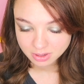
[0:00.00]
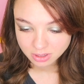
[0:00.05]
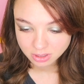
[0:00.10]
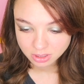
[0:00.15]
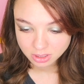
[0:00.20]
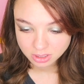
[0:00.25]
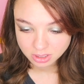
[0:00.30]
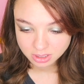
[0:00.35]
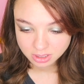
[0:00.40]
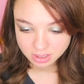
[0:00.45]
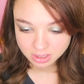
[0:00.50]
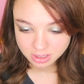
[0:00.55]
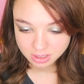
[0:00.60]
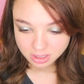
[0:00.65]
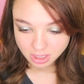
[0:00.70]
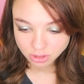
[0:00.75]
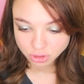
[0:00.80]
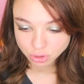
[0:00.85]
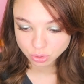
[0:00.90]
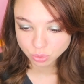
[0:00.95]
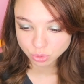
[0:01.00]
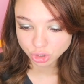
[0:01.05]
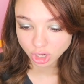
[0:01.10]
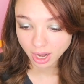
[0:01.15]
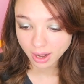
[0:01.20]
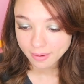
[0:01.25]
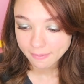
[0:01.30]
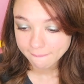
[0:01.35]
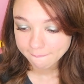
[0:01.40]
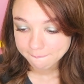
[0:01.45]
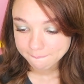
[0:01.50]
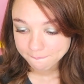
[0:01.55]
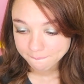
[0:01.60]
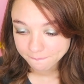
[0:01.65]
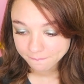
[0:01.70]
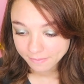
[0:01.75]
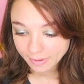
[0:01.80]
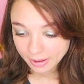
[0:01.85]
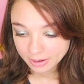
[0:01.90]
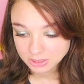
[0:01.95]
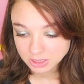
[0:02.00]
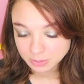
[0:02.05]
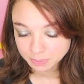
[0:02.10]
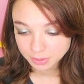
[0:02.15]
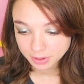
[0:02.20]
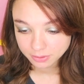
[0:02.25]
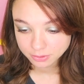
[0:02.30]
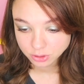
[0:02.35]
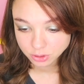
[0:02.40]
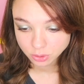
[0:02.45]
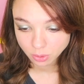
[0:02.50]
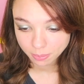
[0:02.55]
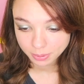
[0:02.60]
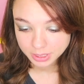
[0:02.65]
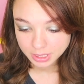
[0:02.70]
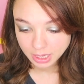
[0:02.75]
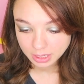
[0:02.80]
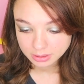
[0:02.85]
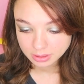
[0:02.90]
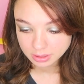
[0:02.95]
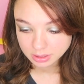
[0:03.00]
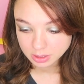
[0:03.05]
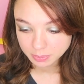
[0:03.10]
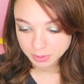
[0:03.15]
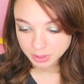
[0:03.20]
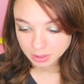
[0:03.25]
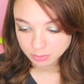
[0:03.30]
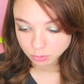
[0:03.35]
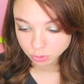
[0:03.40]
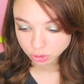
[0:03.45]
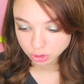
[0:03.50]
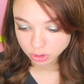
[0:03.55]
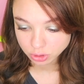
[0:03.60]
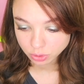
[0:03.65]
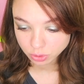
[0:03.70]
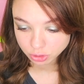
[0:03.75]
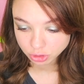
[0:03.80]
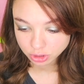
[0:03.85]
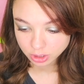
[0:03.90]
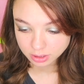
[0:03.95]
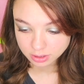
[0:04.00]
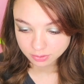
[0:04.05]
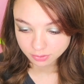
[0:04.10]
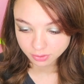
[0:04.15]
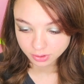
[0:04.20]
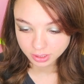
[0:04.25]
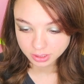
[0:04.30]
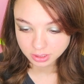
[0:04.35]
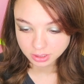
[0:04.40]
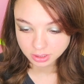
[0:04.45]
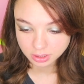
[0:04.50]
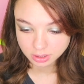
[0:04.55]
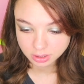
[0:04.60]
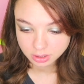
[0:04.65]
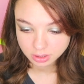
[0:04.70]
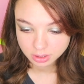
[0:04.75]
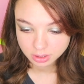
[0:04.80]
our cool 90. Okay, good job. Everything is ready. We need to call